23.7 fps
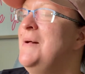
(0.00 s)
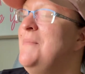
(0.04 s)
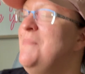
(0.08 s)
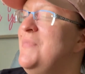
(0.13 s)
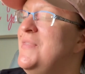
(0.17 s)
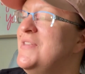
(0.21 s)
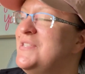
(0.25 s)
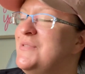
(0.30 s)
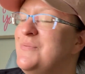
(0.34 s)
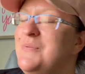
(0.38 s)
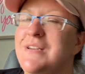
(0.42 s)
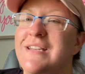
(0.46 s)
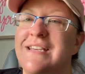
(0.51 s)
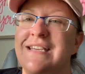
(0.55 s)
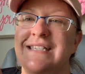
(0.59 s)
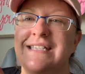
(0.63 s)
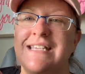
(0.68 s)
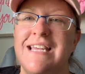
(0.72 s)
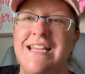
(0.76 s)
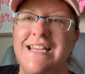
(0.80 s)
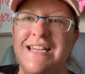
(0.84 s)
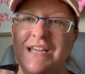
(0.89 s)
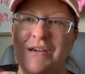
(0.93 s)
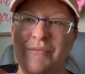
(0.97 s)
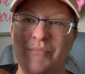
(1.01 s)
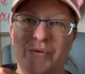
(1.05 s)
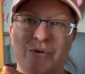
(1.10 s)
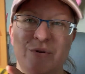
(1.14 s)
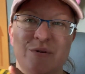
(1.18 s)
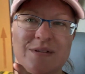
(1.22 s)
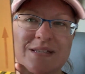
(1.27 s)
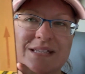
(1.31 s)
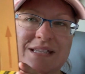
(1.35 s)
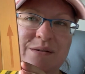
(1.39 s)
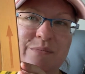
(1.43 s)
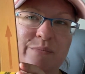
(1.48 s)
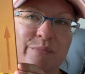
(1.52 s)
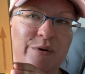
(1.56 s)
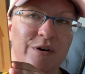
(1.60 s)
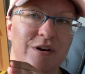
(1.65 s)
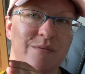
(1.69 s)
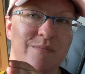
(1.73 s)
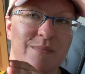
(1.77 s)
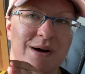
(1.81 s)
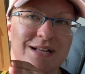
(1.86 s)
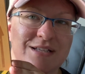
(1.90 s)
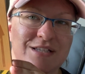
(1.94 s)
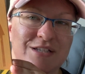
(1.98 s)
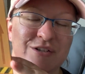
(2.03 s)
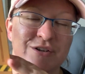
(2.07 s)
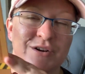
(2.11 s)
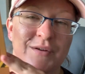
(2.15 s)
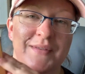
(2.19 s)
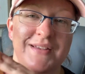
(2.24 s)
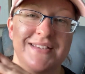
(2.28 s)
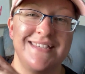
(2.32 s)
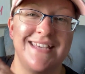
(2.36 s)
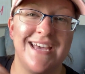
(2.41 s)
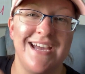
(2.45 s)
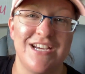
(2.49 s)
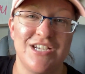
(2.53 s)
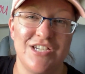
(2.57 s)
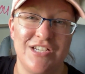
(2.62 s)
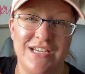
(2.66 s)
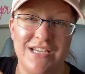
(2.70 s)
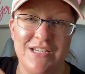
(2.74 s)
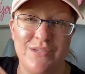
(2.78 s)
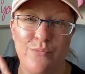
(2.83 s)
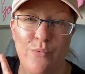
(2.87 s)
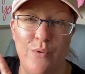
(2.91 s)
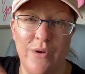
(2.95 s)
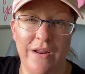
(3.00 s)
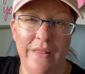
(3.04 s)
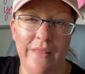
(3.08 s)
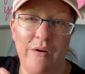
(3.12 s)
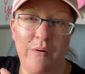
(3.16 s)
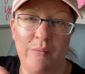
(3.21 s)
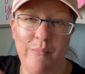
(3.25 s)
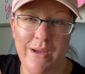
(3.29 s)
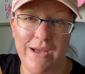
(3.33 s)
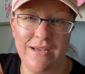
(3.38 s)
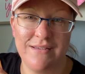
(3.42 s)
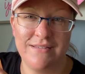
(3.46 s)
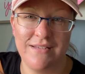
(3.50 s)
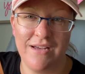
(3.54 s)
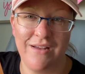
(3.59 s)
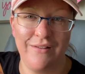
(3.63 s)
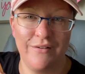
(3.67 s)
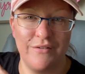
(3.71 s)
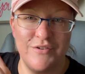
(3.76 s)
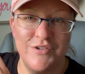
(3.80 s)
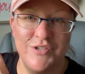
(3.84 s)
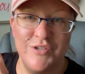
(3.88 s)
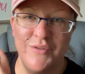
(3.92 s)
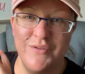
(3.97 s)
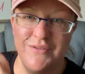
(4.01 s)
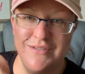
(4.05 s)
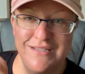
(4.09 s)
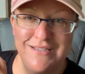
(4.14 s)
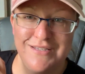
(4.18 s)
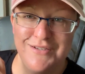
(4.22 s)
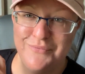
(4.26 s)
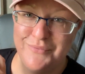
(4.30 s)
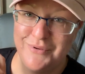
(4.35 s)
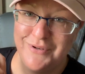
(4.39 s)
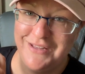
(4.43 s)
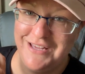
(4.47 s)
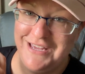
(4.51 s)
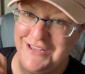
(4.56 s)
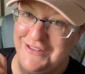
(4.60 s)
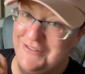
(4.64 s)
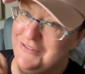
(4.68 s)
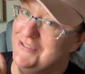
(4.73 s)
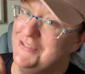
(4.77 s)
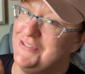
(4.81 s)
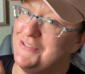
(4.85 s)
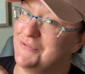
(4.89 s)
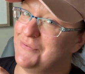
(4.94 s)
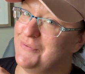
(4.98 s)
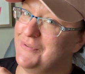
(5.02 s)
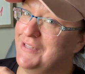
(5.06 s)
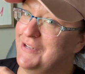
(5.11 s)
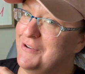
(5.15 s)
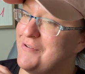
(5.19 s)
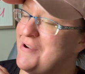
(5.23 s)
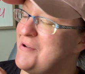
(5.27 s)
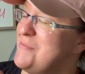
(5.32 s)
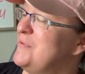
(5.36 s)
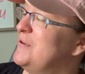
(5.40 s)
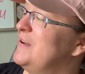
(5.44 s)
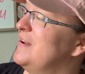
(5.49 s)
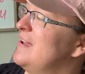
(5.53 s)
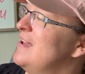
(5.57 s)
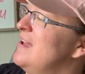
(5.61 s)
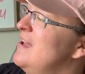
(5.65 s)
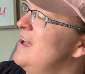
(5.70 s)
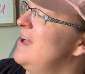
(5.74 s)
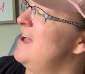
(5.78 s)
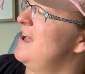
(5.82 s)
This one is Nibbles the Book Monster, and this actually is one of their bestsellers. So this is a really great book.